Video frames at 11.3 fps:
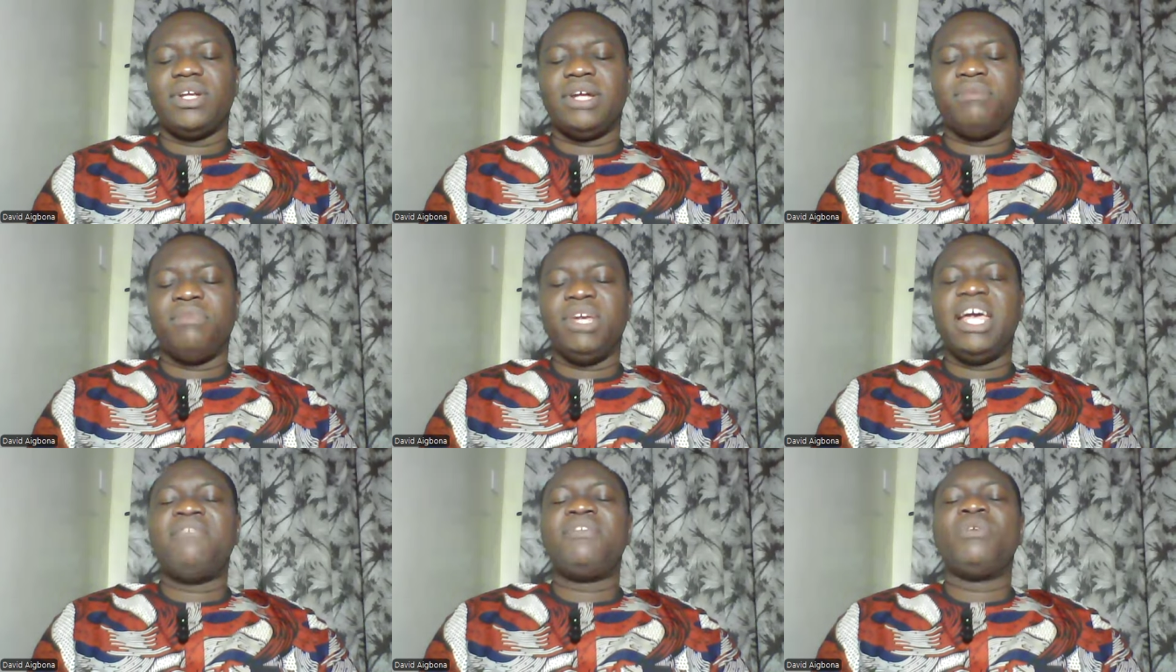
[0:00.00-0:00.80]
And may
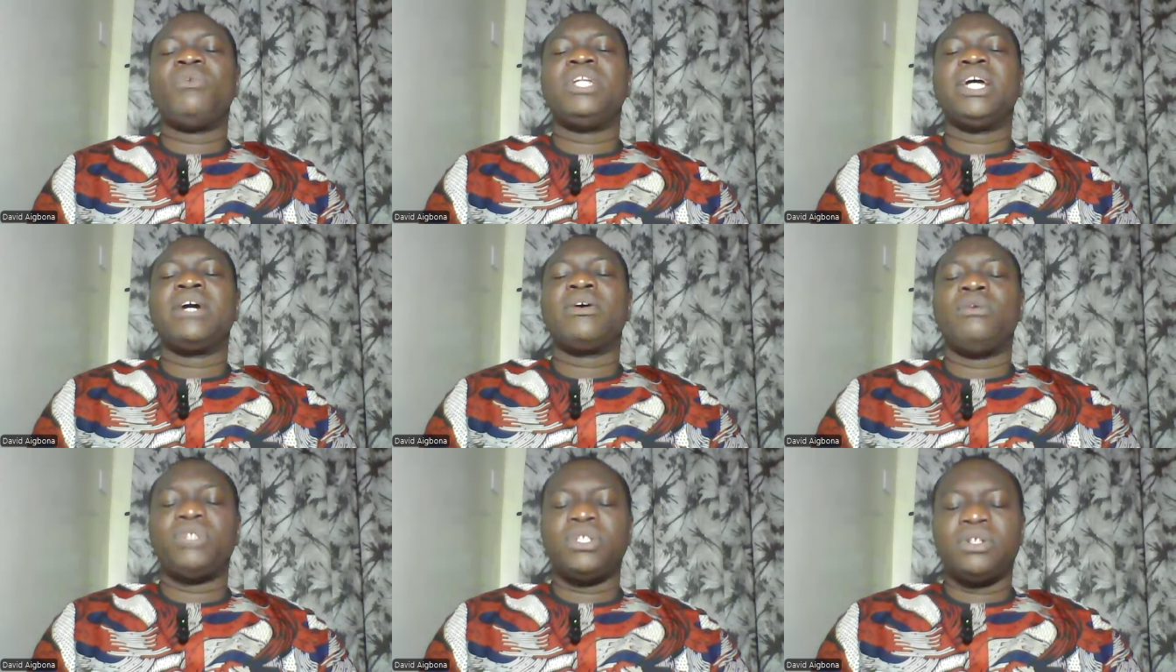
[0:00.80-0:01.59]
everyone that
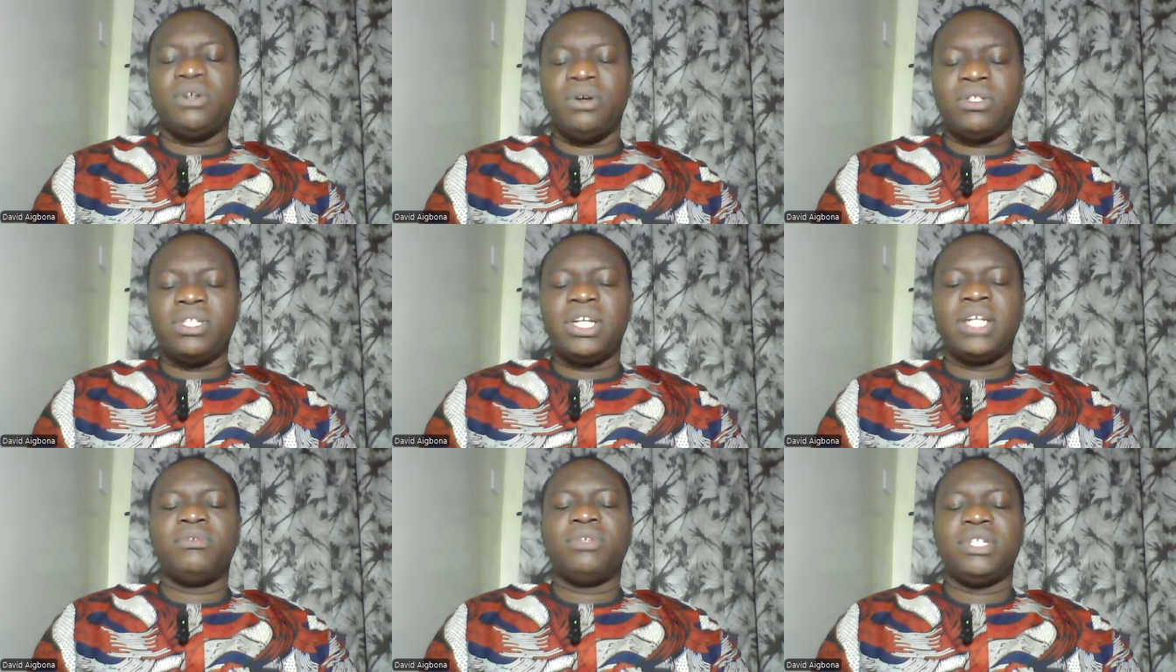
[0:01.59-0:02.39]
comes in
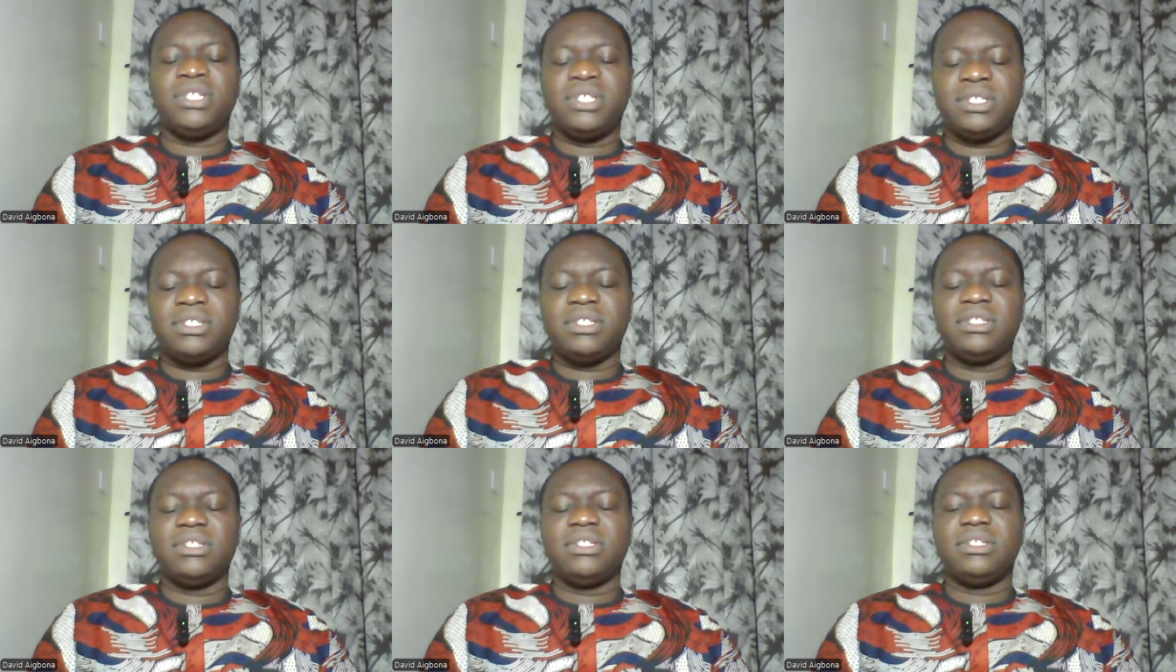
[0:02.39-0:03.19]
contact with this
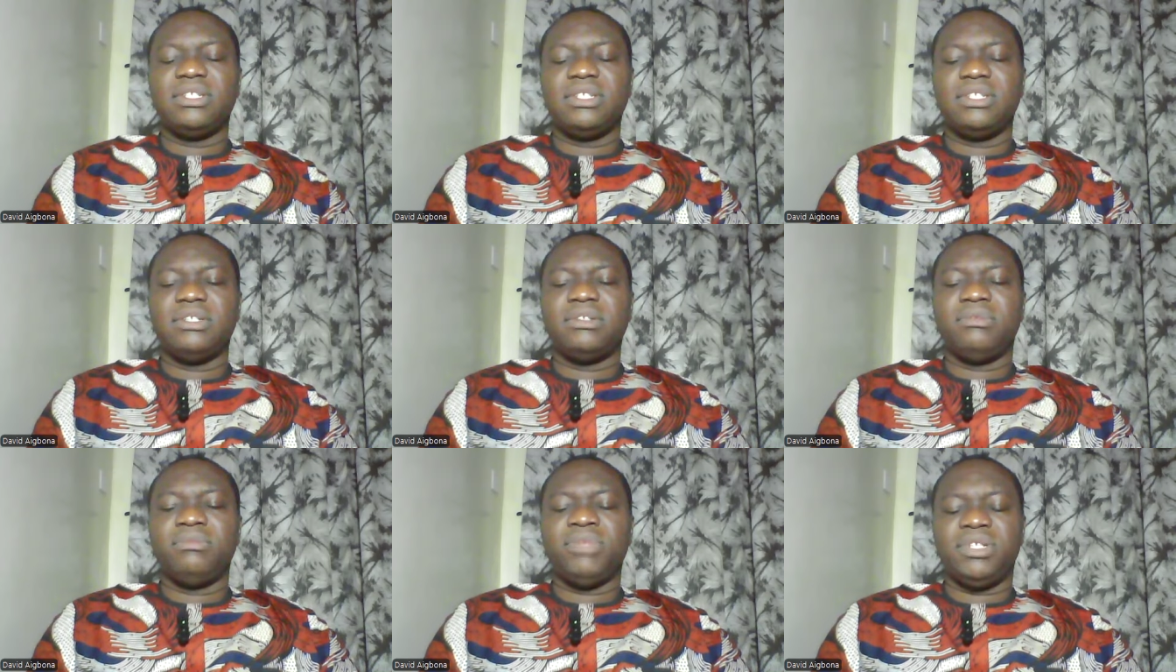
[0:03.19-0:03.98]

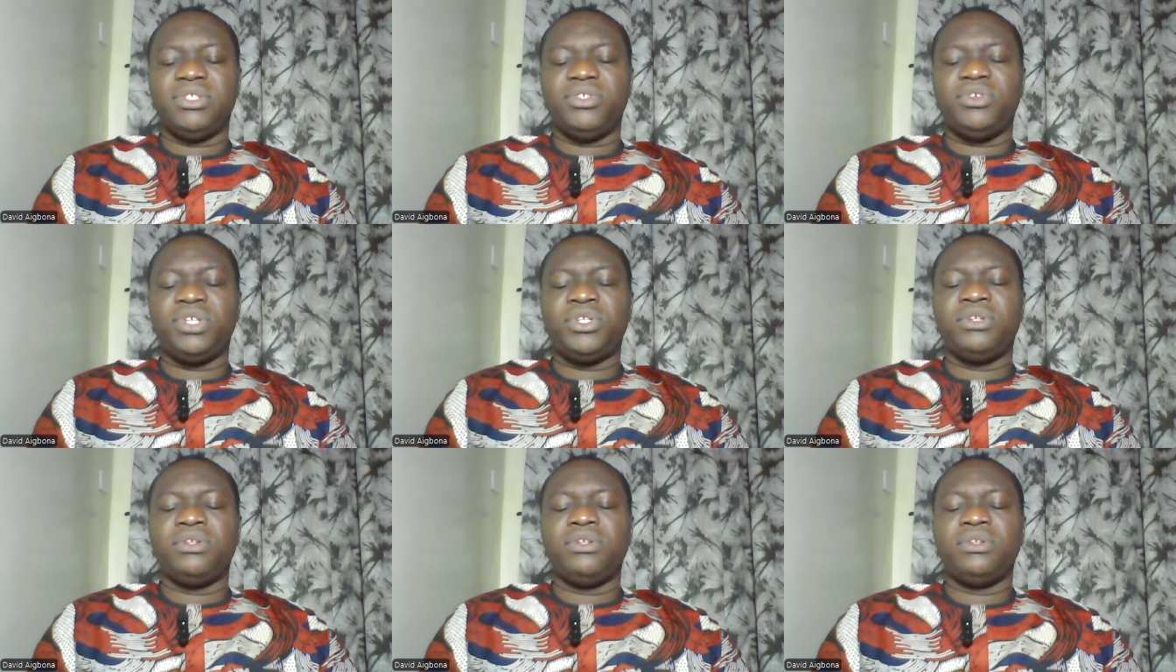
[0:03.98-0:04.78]

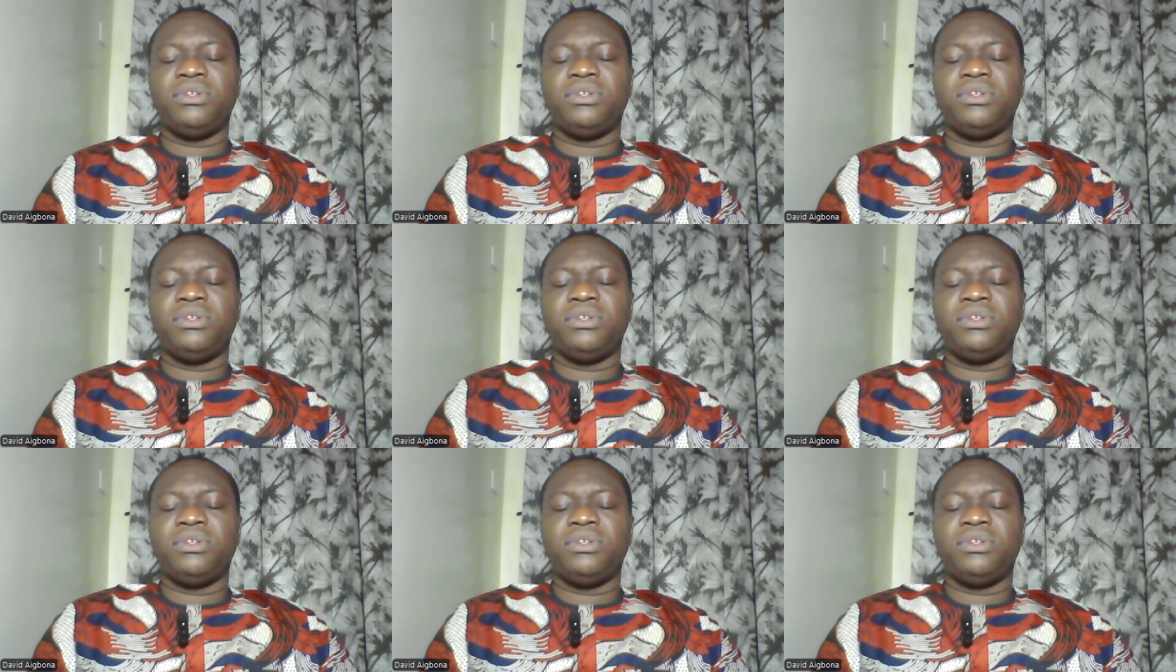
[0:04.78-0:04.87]
ministration